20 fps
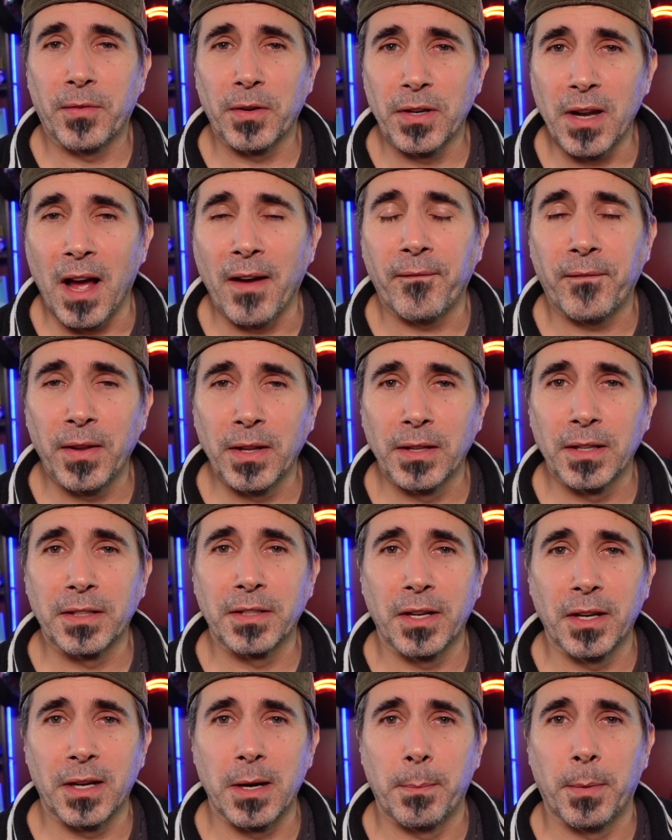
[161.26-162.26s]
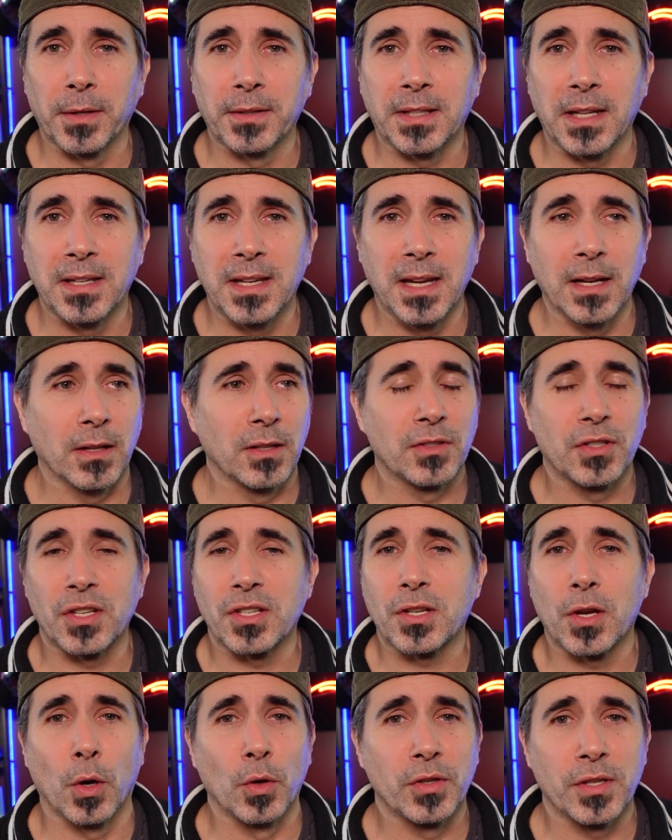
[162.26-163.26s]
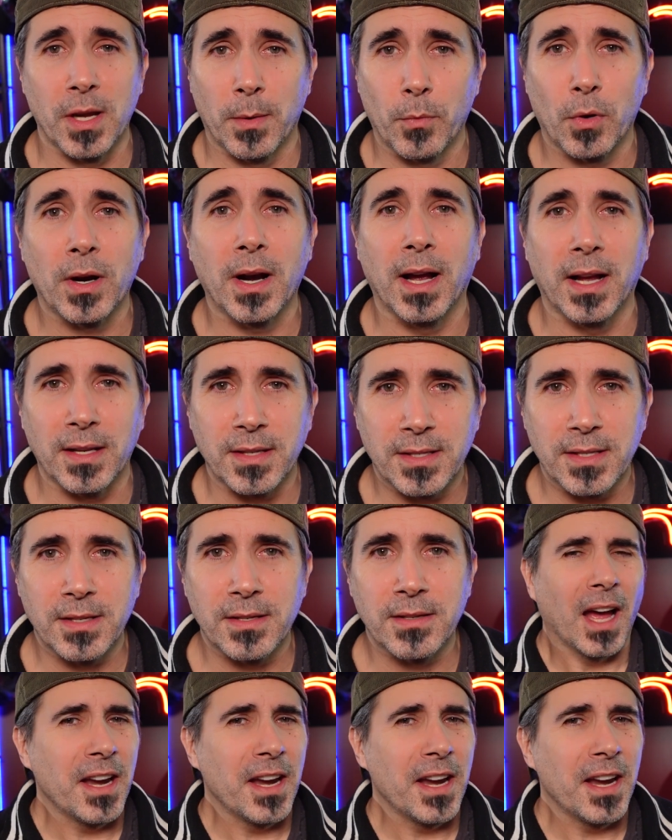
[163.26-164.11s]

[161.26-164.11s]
you're not feeling good about the deal, just go somewhere else.